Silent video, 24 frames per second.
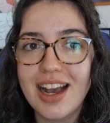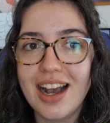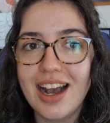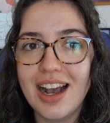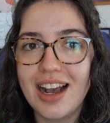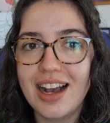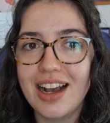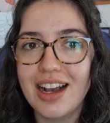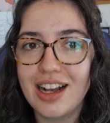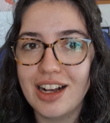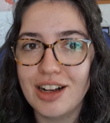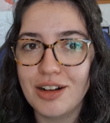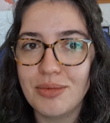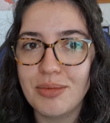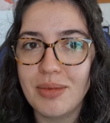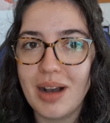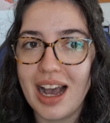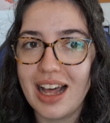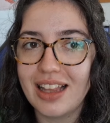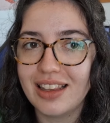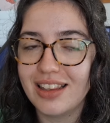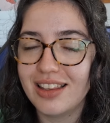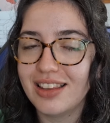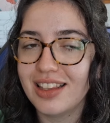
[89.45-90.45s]

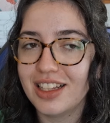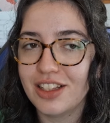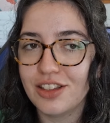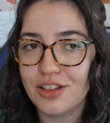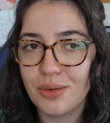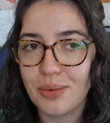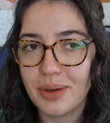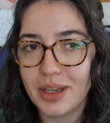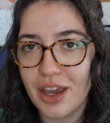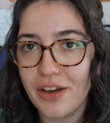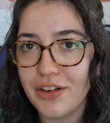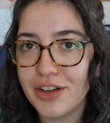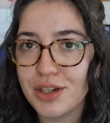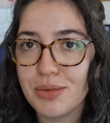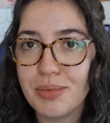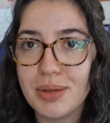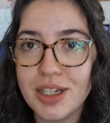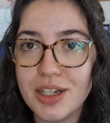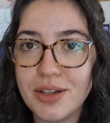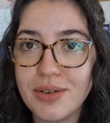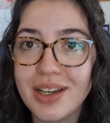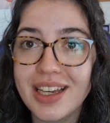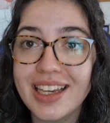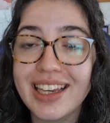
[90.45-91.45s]
and the things that we're going to be
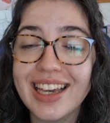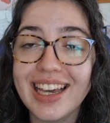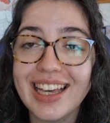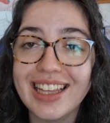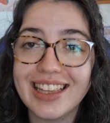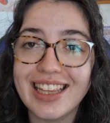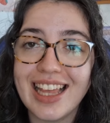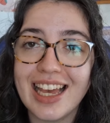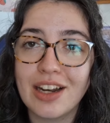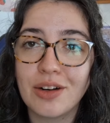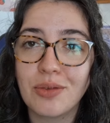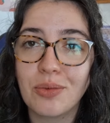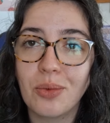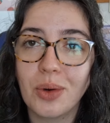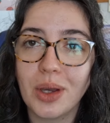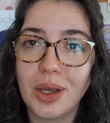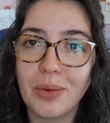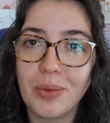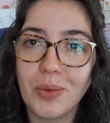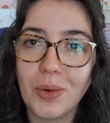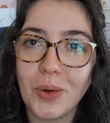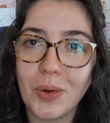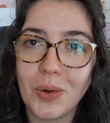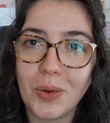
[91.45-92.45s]
doing, and then we
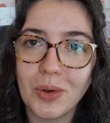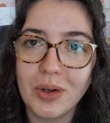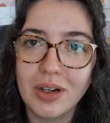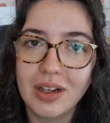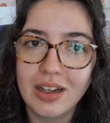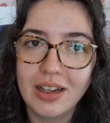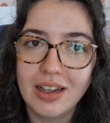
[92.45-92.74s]
will